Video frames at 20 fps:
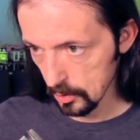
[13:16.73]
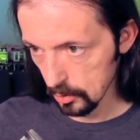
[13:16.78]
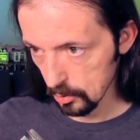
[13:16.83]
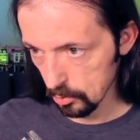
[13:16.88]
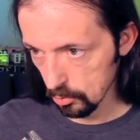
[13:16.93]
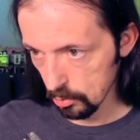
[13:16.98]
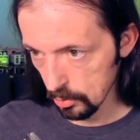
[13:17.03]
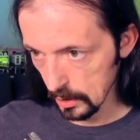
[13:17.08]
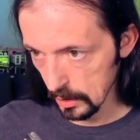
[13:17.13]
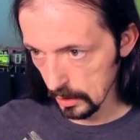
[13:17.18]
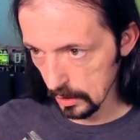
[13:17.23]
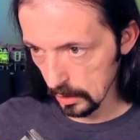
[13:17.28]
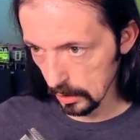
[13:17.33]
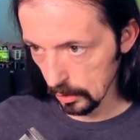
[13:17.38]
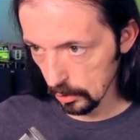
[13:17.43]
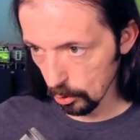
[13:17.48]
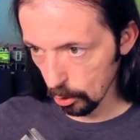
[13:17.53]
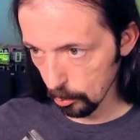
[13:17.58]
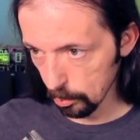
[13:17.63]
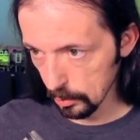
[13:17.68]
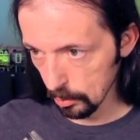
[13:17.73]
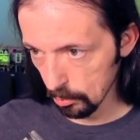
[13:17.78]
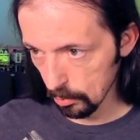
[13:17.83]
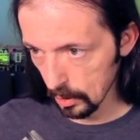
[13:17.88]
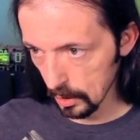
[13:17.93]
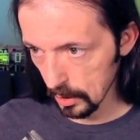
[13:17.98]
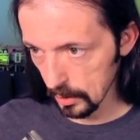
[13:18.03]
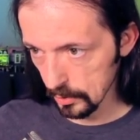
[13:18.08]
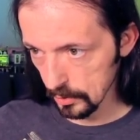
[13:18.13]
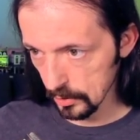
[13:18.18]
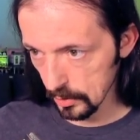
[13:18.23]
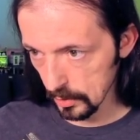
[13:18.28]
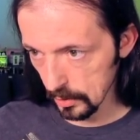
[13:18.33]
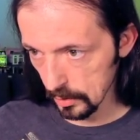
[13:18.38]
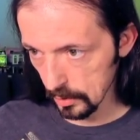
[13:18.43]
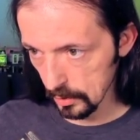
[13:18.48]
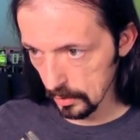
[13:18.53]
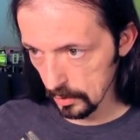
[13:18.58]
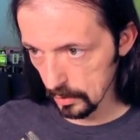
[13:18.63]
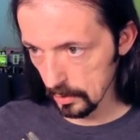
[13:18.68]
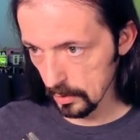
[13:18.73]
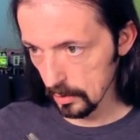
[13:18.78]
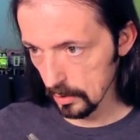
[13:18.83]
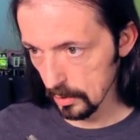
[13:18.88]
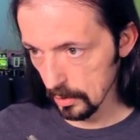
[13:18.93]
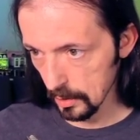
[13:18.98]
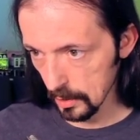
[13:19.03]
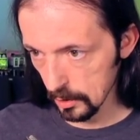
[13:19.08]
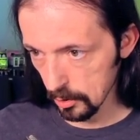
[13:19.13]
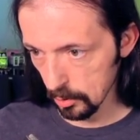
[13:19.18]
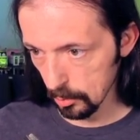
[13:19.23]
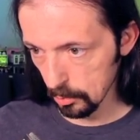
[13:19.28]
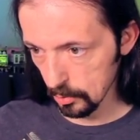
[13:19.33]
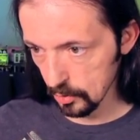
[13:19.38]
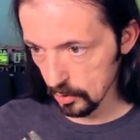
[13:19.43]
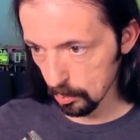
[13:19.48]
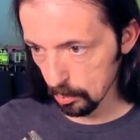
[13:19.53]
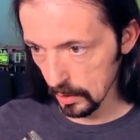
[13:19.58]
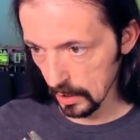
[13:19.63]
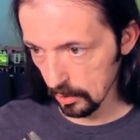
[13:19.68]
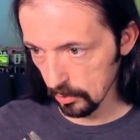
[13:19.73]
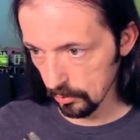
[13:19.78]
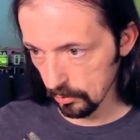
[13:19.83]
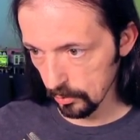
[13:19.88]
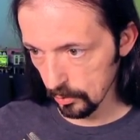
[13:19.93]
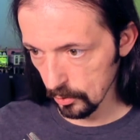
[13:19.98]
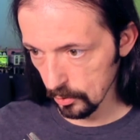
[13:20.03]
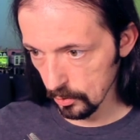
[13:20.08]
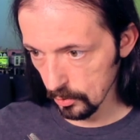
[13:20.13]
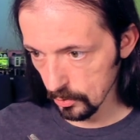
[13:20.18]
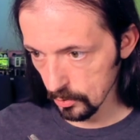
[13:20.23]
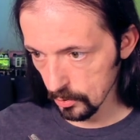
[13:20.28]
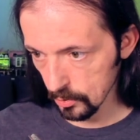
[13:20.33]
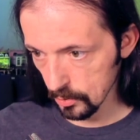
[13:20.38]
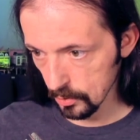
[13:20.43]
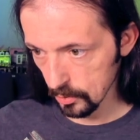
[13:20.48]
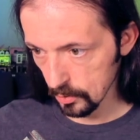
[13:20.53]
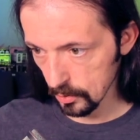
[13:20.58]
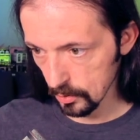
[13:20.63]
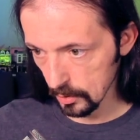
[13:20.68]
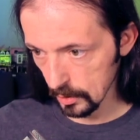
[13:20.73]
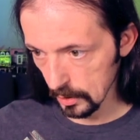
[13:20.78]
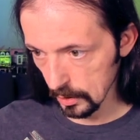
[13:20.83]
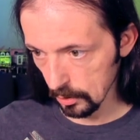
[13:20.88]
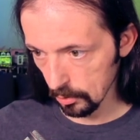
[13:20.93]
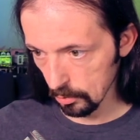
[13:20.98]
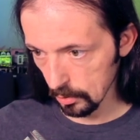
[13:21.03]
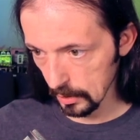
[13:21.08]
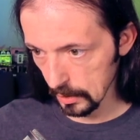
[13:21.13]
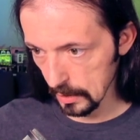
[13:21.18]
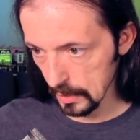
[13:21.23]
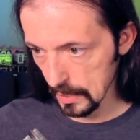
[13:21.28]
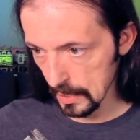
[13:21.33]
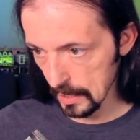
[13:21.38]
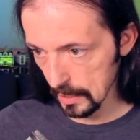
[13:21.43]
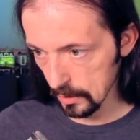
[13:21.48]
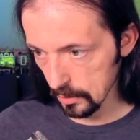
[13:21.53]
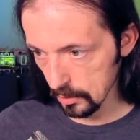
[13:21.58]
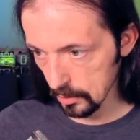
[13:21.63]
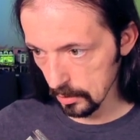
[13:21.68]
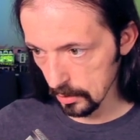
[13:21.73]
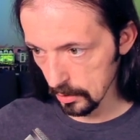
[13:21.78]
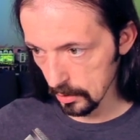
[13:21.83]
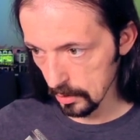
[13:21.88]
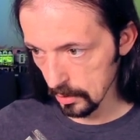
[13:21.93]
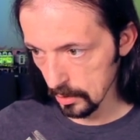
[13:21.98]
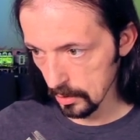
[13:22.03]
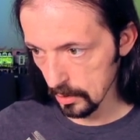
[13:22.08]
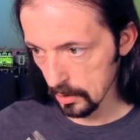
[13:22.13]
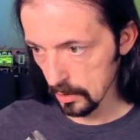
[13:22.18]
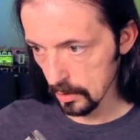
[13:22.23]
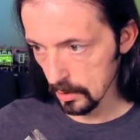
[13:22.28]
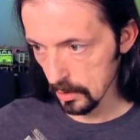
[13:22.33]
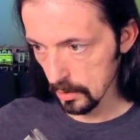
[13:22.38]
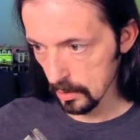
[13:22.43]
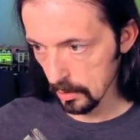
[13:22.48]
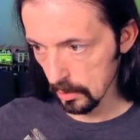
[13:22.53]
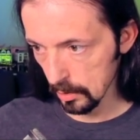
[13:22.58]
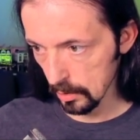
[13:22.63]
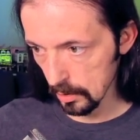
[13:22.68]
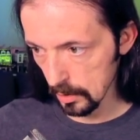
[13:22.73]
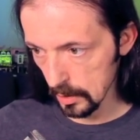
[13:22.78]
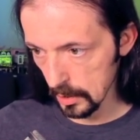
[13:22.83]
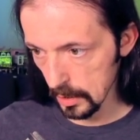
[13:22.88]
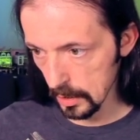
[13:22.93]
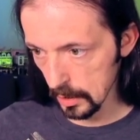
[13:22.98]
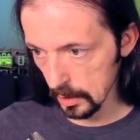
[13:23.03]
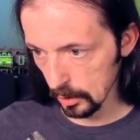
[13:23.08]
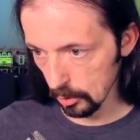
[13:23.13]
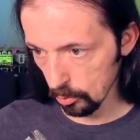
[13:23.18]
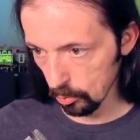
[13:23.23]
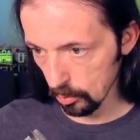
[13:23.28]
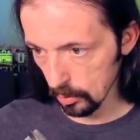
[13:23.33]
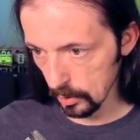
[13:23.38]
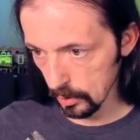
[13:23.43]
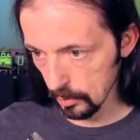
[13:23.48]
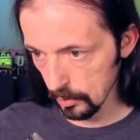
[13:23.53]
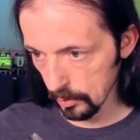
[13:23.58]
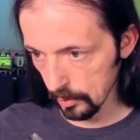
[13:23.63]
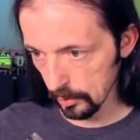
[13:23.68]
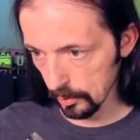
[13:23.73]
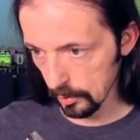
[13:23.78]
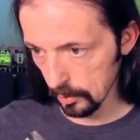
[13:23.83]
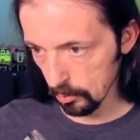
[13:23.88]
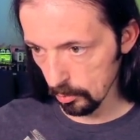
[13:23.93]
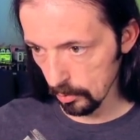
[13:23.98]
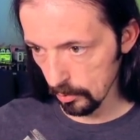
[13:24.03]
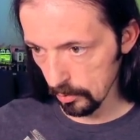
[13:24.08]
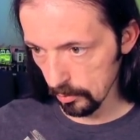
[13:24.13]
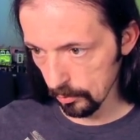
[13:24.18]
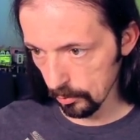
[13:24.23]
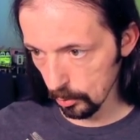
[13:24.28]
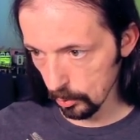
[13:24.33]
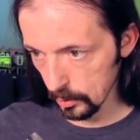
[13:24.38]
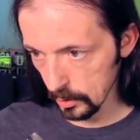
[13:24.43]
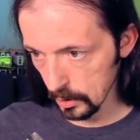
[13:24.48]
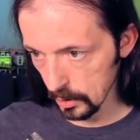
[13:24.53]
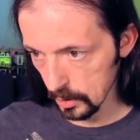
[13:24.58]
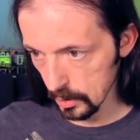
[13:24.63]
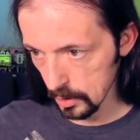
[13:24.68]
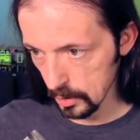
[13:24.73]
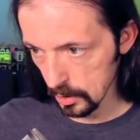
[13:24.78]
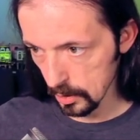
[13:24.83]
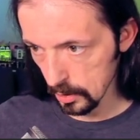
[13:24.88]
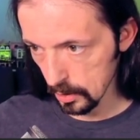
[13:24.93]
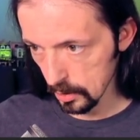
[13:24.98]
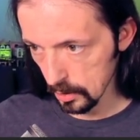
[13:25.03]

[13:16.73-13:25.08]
creating an optimized attribute spec first, and only then dealing with the for each.